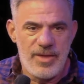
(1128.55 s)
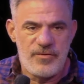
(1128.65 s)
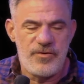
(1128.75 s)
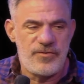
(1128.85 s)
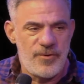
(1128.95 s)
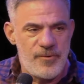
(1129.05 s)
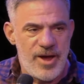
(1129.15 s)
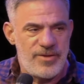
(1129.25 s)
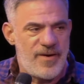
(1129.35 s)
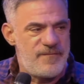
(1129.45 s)
it's just so
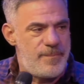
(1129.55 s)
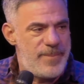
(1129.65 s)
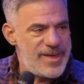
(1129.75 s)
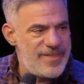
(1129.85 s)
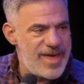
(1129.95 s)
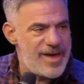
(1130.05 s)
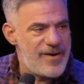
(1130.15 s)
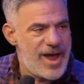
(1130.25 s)
great to have been there